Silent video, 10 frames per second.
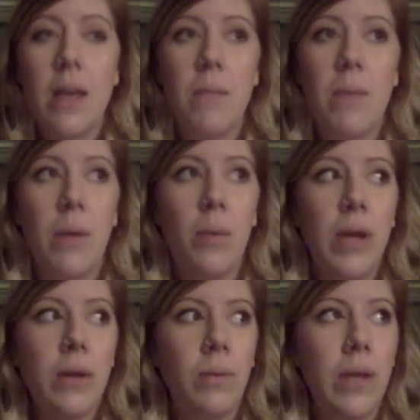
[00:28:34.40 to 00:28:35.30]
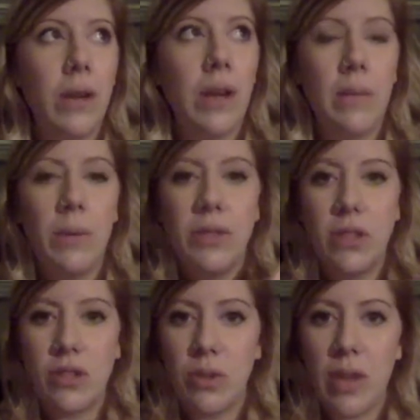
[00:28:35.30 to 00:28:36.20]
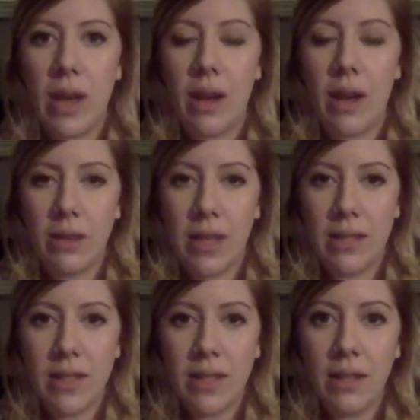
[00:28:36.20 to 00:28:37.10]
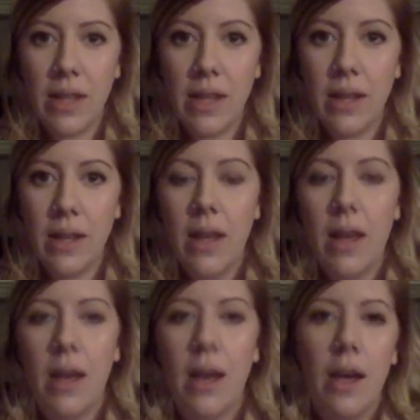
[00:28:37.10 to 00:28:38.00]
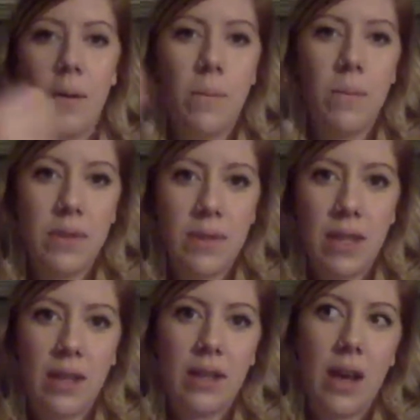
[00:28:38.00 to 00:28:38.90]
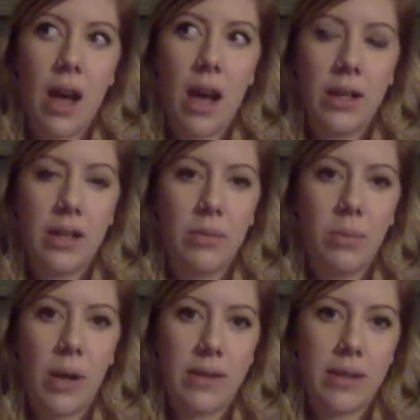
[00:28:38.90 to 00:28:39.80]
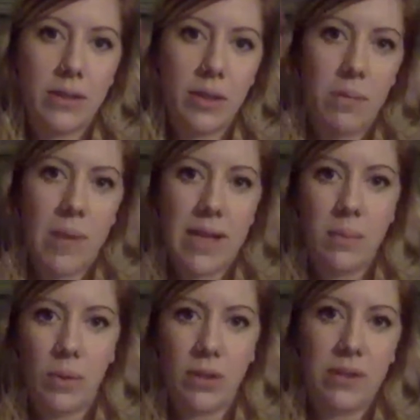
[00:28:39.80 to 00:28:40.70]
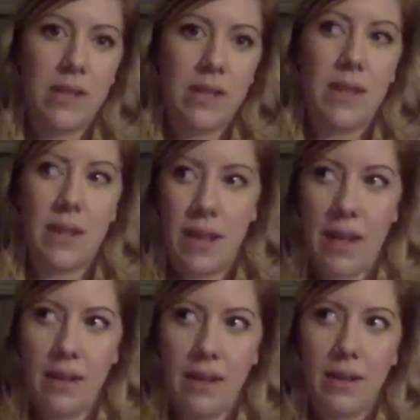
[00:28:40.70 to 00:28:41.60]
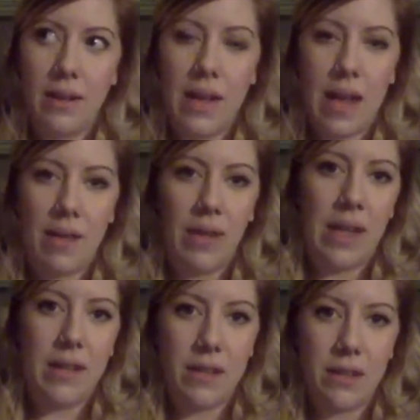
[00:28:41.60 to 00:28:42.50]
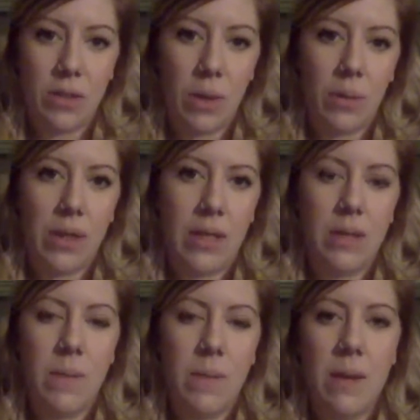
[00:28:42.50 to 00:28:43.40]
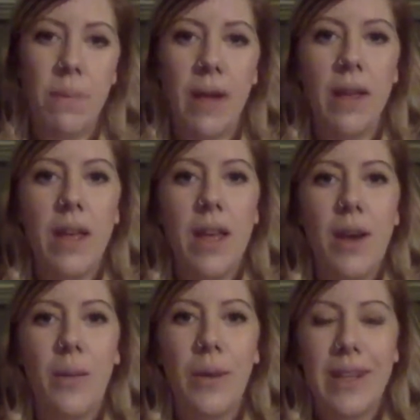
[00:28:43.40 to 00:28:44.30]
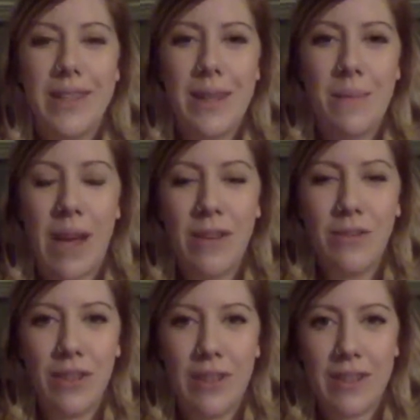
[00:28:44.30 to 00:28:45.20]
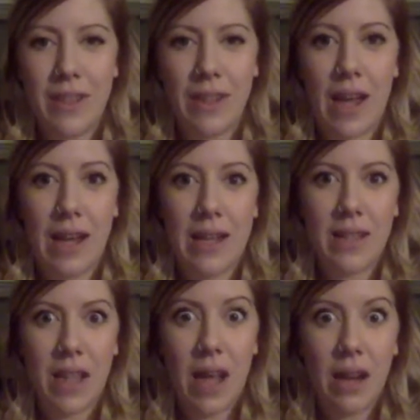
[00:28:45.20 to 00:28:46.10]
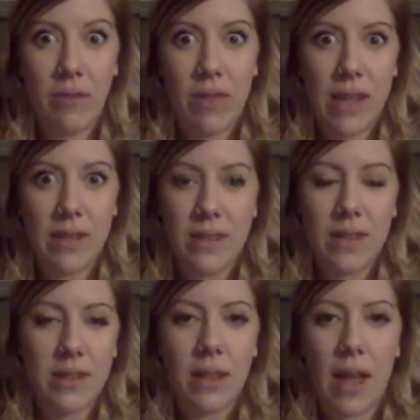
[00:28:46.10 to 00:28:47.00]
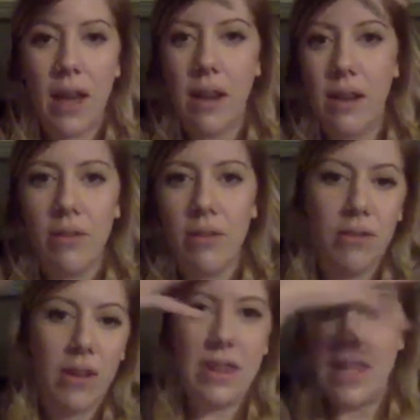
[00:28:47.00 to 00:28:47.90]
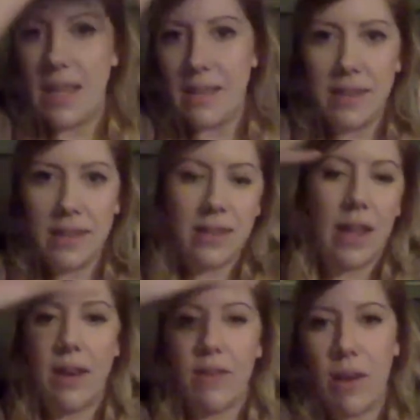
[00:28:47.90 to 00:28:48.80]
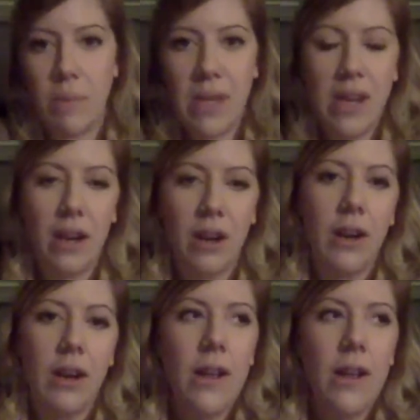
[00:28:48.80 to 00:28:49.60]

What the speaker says: But when we are able to do that authentically, the cognitive process sort of makes more sense and it navigates us to where we need to be. But when I see mindfulness a lot, it's a lot of this. It's a lot of this. It's a lot of up here.